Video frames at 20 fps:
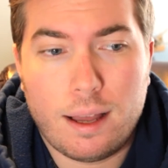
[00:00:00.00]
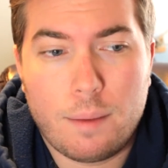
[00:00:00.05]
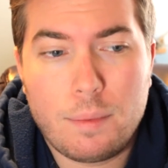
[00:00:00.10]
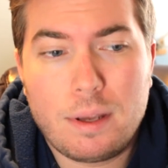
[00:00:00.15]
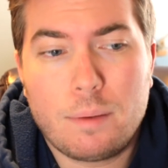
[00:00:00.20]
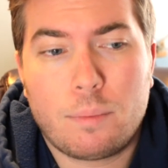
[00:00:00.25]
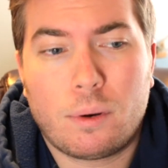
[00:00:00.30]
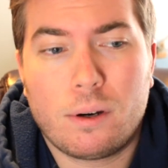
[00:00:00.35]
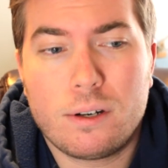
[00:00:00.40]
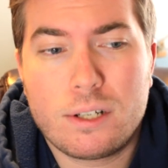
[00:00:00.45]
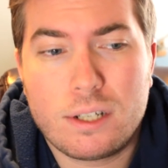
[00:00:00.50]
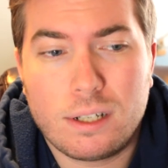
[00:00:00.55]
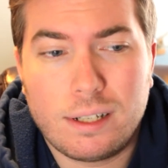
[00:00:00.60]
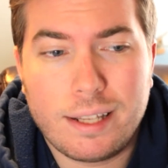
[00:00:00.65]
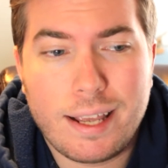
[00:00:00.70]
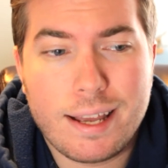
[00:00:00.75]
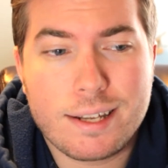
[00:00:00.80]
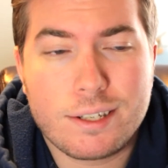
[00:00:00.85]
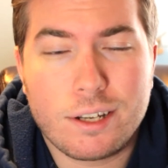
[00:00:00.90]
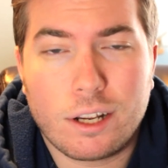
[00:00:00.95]
I mean,
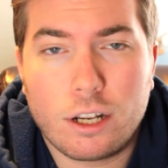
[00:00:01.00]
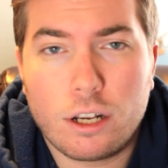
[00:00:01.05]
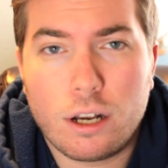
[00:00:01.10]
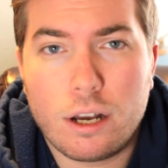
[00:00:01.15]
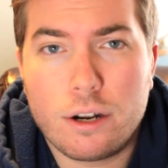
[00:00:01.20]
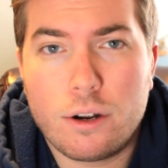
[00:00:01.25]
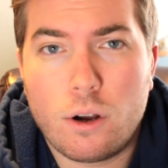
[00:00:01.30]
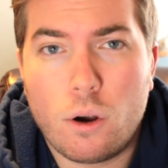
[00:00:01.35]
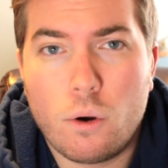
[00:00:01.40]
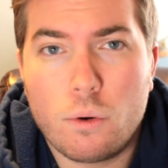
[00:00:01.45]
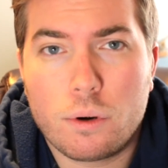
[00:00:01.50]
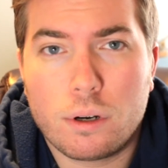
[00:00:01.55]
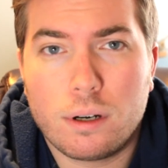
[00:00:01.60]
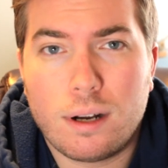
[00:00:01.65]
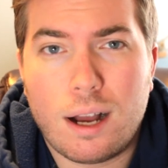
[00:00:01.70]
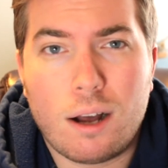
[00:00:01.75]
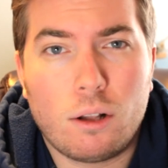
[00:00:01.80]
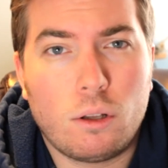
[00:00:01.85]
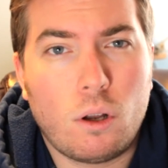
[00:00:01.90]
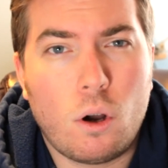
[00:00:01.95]
personally, as a gun owner,
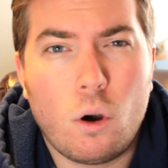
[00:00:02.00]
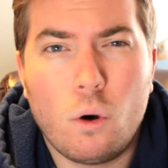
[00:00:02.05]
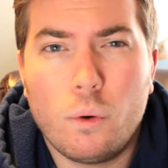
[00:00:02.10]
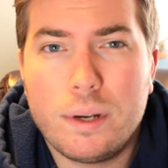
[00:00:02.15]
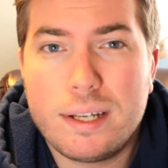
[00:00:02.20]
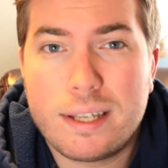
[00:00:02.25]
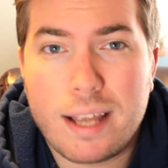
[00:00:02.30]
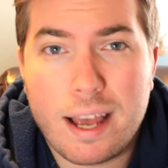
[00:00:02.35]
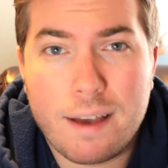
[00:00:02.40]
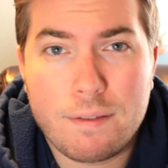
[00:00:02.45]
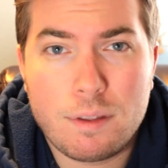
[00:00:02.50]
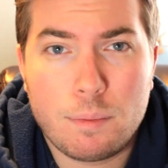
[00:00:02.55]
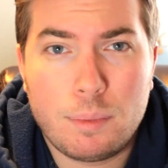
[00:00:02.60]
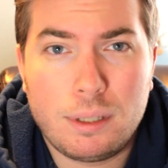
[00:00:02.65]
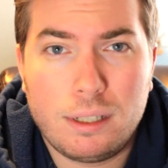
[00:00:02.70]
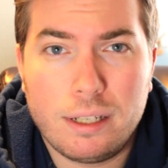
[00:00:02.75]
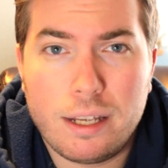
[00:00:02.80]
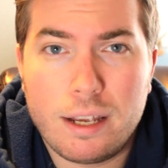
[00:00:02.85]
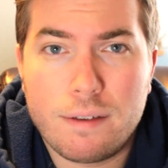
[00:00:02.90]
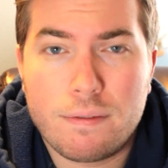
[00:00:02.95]
I'll always have the
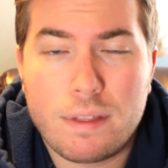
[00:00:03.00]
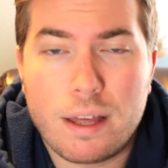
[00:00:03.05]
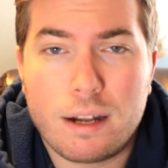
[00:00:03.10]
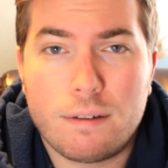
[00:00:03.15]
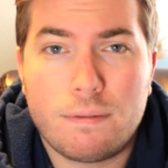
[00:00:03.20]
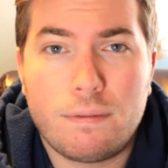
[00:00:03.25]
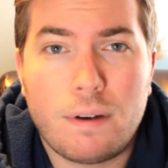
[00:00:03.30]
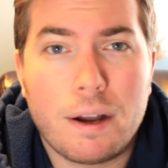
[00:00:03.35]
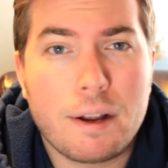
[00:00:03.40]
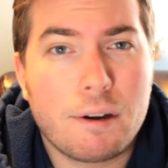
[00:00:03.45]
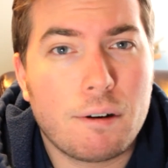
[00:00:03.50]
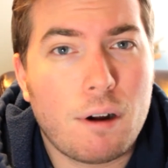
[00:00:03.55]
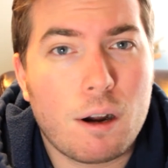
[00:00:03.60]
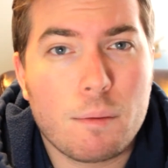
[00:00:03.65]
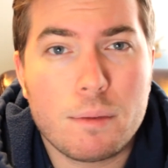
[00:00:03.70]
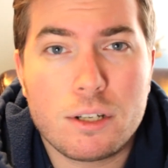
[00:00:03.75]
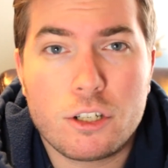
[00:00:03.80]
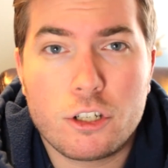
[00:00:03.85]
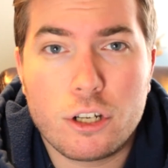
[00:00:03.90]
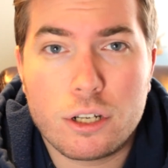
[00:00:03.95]
belief that a
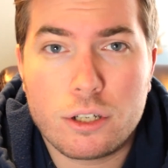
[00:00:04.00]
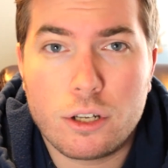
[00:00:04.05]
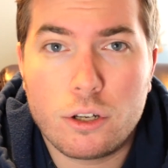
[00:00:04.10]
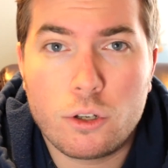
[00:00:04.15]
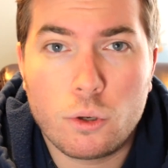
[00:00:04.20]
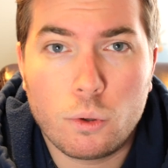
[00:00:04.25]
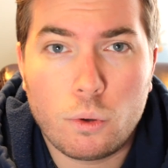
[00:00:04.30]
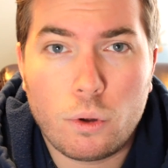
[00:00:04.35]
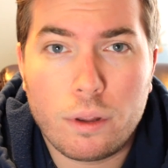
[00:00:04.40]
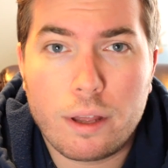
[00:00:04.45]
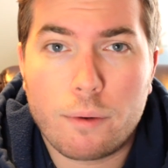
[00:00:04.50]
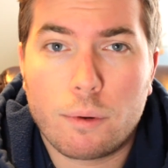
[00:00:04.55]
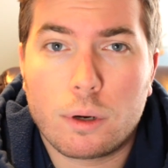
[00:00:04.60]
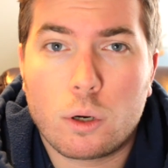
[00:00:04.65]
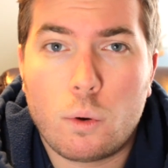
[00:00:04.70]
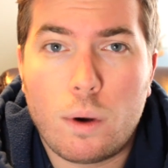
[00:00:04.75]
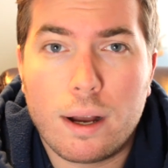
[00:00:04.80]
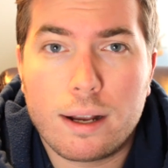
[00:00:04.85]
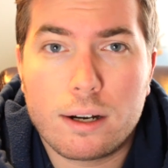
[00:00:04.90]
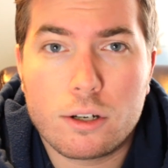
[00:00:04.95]
firearm is just a tool that
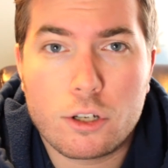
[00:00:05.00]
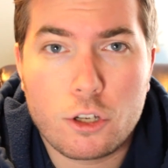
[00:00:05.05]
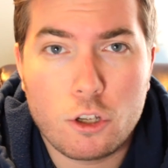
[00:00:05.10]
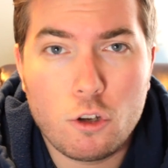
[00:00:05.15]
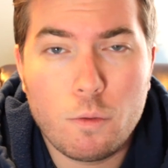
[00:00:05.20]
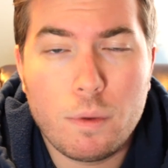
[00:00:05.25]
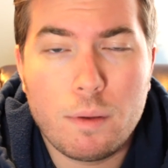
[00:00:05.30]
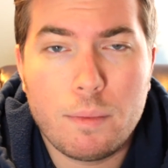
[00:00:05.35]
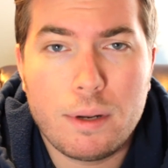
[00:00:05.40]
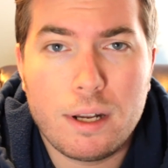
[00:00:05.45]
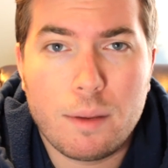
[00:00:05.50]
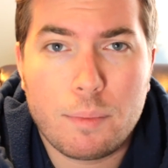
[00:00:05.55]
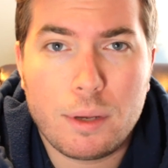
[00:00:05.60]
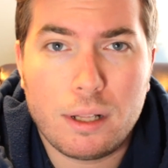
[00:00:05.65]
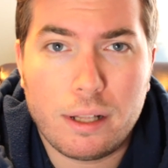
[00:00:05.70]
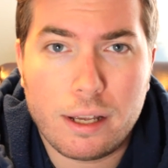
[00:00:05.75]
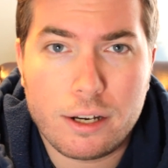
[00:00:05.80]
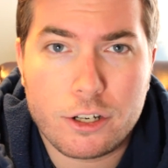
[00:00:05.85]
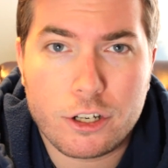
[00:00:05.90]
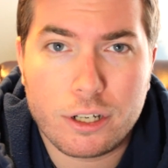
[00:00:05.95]
requires human
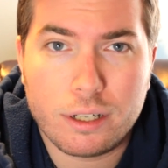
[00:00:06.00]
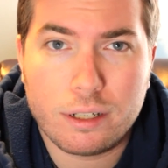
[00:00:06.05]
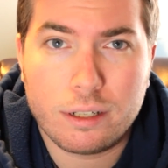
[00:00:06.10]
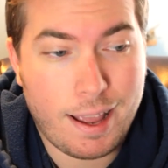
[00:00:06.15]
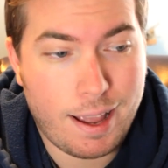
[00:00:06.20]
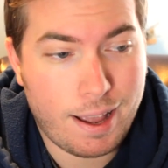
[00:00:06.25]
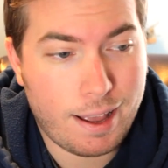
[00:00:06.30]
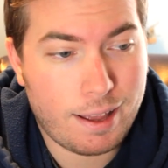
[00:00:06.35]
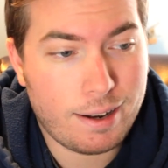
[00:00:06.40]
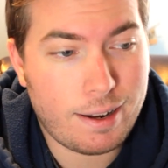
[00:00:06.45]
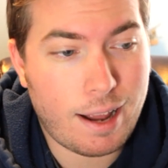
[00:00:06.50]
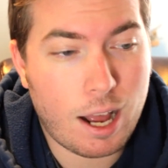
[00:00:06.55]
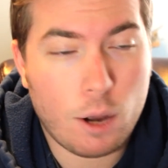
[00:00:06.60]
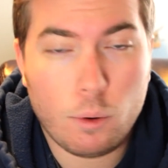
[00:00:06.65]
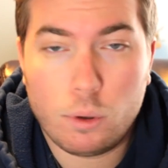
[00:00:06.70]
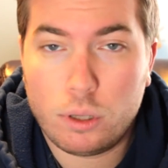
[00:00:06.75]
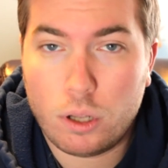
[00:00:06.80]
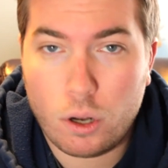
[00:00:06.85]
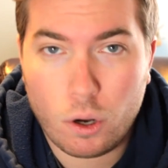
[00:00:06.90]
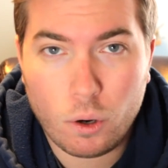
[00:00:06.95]
manipulation, and I
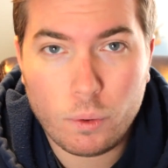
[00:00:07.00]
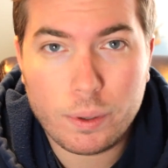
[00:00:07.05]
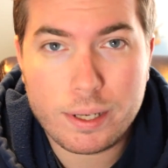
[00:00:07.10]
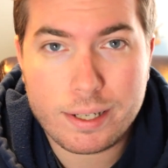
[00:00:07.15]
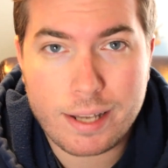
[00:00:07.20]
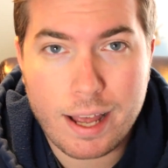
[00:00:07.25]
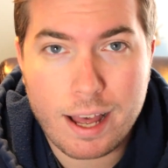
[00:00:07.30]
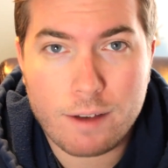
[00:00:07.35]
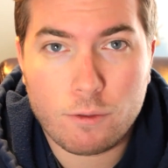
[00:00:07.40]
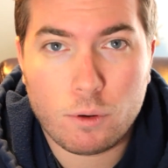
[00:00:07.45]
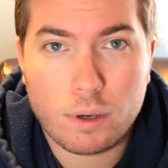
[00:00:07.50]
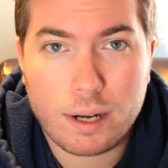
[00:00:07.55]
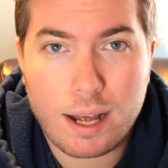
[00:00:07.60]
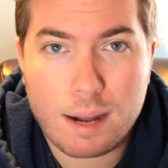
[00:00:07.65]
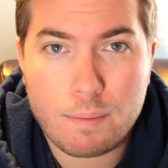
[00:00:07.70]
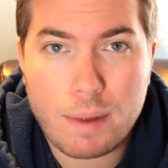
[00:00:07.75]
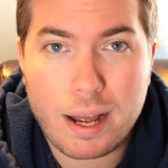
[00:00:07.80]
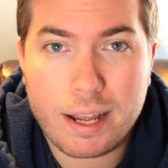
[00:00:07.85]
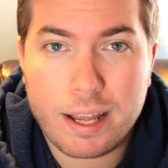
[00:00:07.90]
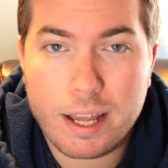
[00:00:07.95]
will always have one
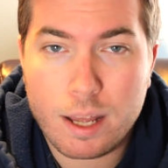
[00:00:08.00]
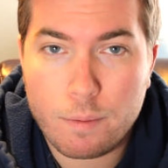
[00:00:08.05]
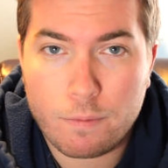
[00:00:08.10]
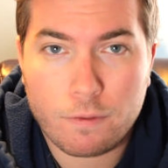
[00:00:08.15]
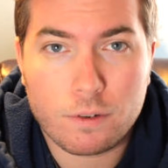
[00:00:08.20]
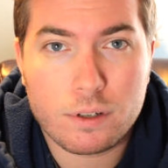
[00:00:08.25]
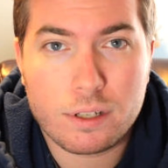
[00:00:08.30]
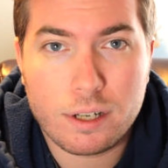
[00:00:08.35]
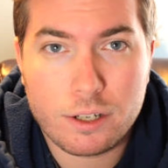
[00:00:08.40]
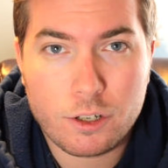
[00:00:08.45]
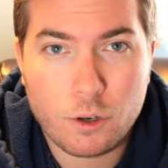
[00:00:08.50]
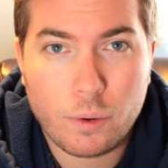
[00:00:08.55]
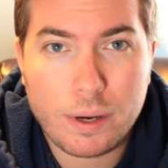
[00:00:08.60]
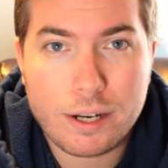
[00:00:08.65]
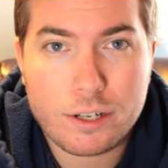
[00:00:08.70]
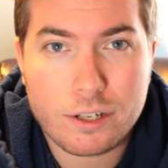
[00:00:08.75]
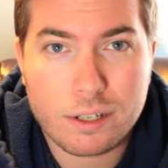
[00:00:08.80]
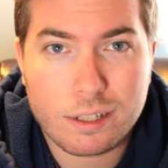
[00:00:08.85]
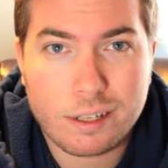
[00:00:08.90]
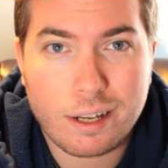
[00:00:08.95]
on my hip for
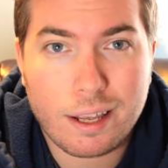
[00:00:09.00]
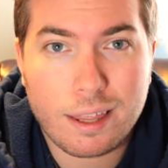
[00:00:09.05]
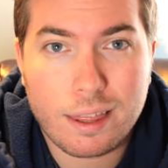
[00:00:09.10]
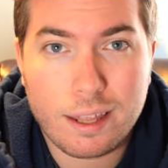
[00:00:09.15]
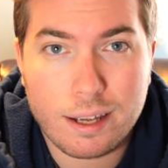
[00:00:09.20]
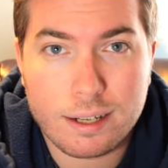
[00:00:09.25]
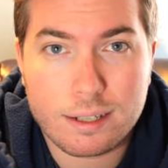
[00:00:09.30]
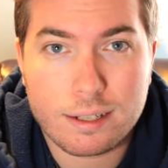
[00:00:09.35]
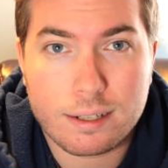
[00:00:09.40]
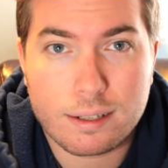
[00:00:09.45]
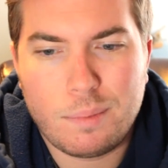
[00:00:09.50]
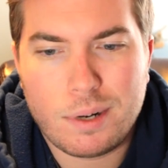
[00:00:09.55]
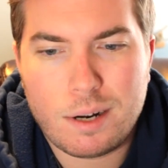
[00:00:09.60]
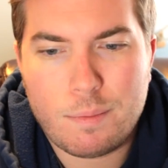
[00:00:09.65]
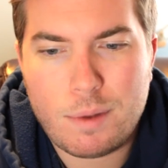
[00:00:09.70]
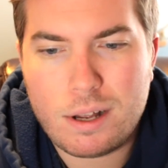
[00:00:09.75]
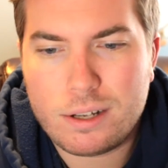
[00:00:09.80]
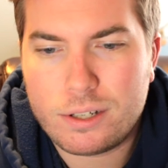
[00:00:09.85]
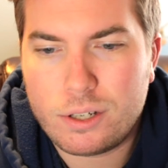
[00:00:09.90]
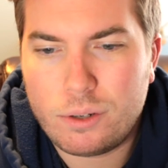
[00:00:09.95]
situations like this. But
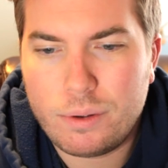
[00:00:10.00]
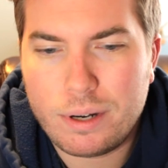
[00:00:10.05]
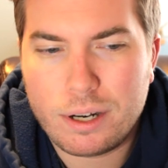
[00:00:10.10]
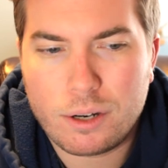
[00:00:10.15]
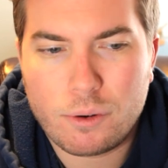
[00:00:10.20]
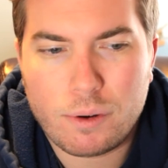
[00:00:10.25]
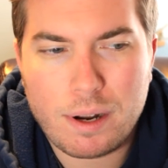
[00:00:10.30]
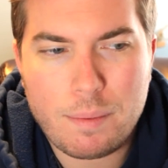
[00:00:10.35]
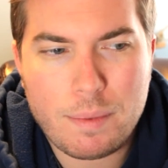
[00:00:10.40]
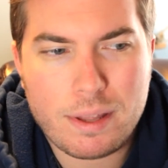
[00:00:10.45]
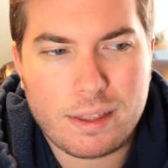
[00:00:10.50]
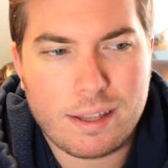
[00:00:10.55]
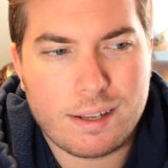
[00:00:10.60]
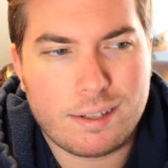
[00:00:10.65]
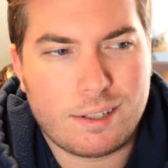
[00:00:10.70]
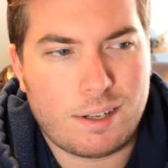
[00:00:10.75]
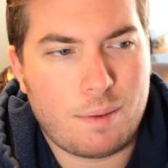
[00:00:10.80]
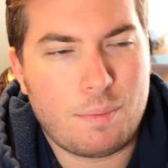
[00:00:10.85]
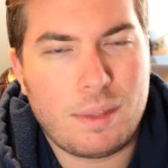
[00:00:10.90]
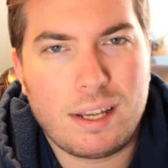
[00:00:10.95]
I'm also in agreement that
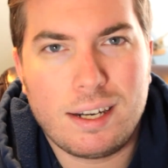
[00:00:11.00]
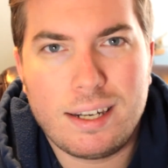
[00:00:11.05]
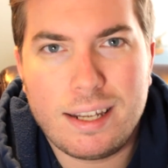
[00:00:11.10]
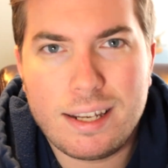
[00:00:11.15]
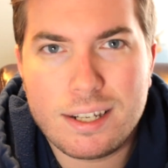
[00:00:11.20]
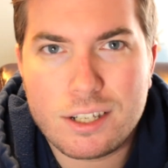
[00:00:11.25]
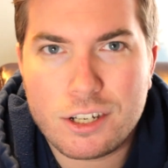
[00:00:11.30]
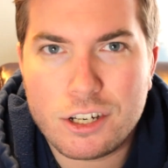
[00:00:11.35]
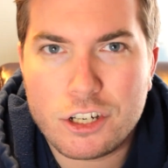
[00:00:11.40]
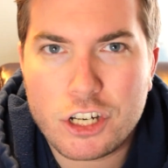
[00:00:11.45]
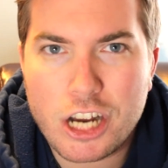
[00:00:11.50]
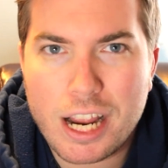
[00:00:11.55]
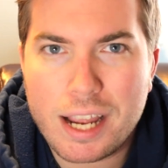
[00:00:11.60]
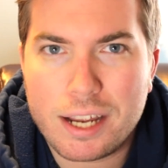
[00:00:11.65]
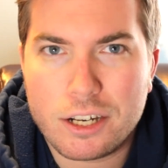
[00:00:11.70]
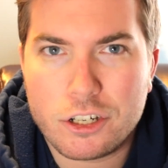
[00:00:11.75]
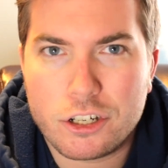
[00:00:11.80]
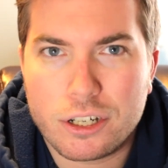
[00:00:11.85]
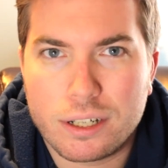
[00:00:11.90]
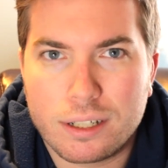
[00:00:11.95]
something needs to
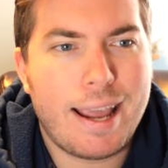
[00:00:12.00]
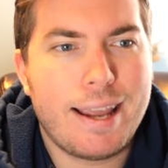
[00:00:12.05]
change.